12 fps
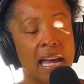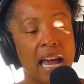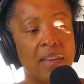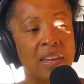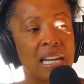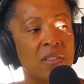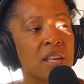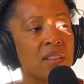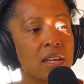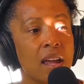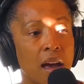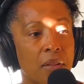And then I think
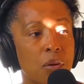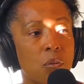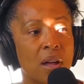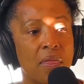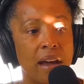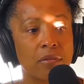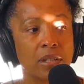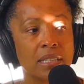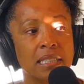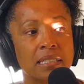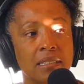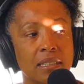the other one that
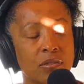really,